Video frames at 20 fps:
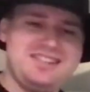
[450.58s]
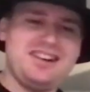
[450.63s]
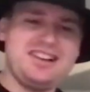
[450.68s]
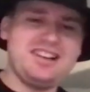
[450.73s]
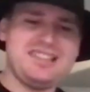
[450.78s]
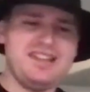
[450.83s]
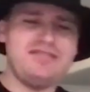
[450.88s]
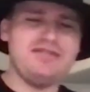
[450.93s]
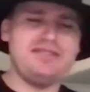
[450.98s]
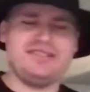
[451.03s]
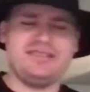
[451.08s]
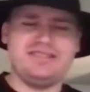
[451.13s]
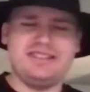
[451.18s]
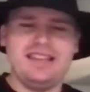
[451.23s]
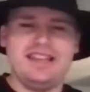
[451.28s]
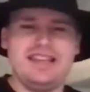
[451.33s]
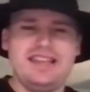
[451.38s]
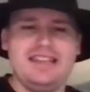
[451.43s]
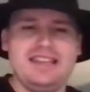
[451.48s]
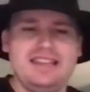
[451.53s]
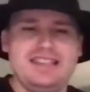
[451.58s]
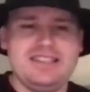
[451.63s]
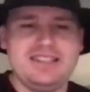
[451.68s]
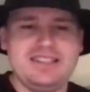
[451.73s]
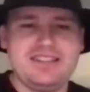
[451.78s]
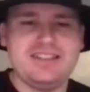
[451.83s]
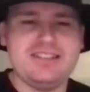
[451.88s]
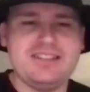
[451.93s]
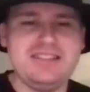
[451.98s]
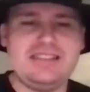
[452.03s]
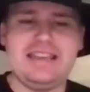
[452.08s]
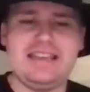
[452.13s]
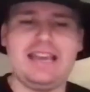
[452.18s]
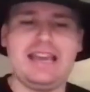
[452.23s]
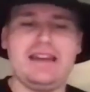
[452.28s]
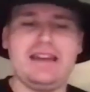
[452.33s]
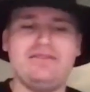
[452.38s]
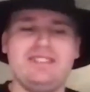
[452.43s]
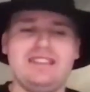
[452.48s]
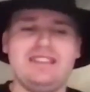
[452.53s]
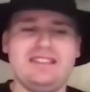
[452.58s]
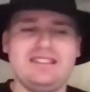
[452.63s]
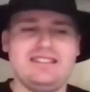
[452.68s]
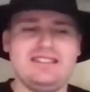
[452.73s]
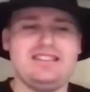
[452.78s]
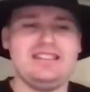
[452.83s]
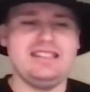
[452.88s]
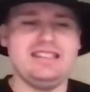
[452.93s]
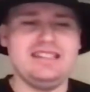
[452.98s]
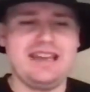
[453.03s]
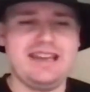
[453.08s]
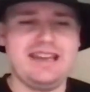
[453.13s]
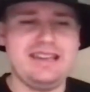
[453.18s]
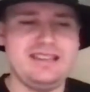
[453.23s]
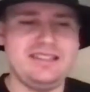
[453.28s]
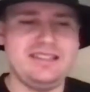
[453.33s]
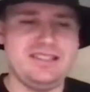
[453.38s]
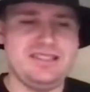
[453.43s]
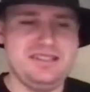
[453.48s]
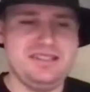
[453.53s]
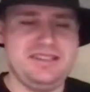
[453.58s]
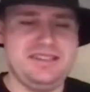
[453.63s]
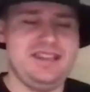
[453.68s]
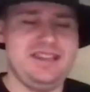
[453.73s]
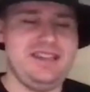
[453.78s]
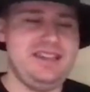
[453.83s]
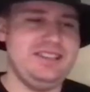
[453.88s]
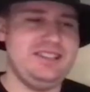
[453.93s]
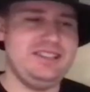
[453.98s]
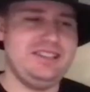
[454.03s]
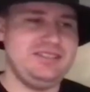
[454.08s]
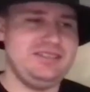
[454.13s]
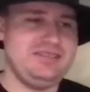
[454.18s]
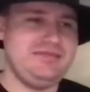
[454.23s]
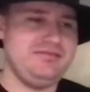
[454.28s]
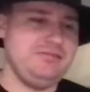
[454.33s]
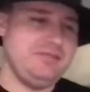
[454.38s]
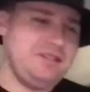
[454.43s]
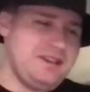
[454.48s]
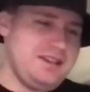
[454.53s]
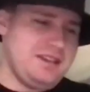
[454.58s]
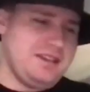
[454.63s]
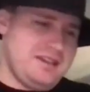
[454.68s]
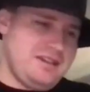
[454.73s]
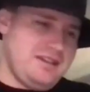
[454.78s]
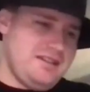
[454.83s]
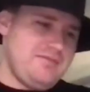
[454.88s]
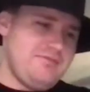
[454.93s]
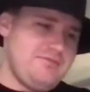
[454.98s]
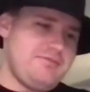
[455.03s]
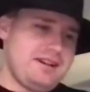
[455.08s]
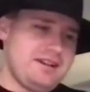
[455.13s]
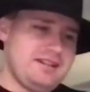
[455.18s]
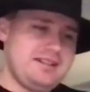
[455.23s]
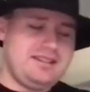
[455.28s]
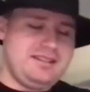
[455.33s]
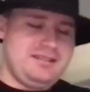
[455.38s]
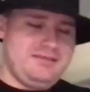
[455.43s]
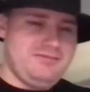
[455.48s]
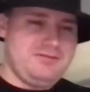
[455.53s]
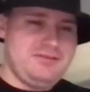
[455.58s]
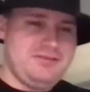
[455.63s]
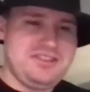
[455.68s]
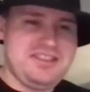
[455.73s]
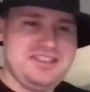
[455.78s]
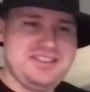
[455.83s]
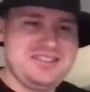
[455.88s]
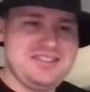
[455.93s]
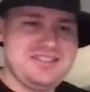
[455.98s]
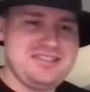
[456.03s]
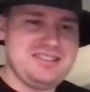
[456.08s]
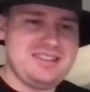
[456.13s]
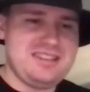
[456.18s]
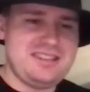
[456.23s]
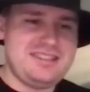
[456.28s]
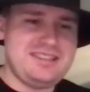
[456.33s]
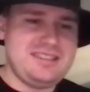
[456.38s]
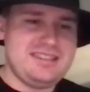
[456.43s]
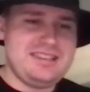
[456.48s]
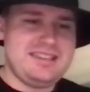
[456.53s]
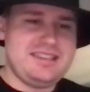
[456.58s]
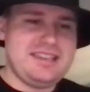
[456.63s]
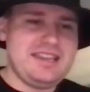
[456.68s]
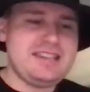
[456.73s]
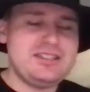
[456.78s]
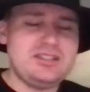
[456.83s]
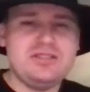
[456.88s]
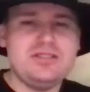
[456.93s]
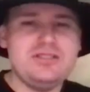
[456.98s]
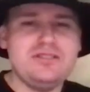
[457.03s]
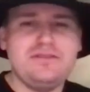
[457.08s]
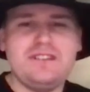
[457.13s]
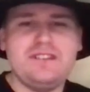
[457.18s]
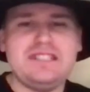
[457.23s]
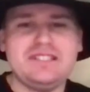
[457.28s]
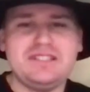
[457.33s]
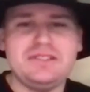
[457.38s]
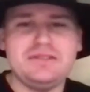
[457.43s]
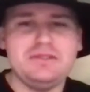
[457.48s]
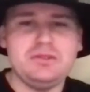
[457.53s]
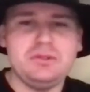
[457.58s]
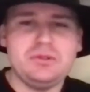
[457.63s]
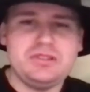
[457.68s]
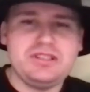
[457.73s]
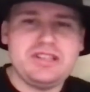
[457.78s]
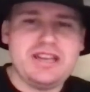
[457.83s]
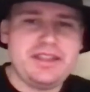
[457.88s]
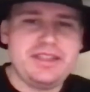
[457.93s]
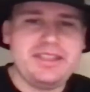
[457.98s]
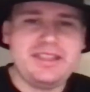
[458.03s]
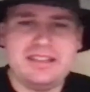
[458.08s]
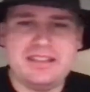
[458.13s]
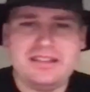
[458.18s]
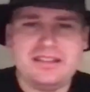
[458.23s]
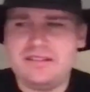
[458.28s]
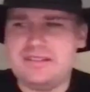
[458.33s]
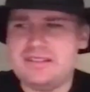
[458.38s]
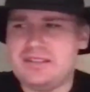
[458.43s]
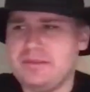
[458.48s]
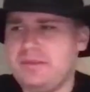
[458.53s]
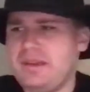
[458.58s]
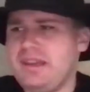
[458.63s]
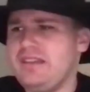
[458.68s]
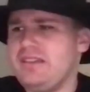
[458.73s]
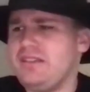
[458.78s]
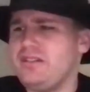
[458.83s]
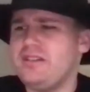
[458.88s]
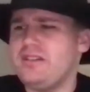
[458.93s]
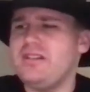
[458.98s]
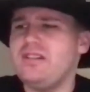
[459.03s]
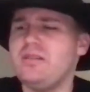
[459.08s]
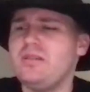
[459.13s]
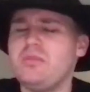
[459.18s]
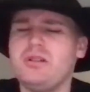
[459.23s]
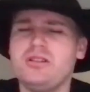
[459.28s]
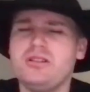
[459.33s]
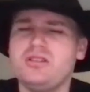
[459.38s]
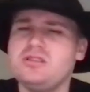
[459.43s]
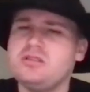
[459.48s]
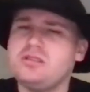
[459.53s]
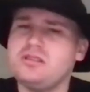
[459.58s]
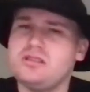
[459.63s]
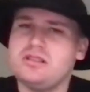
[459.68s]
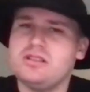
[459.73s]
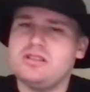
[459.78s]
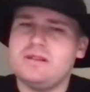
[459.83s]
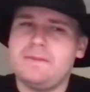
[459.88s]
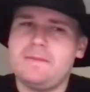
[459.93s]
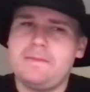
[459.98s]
I love it. You know, you have your days and your gigs, but when you get to do festivals, I think to me they're the most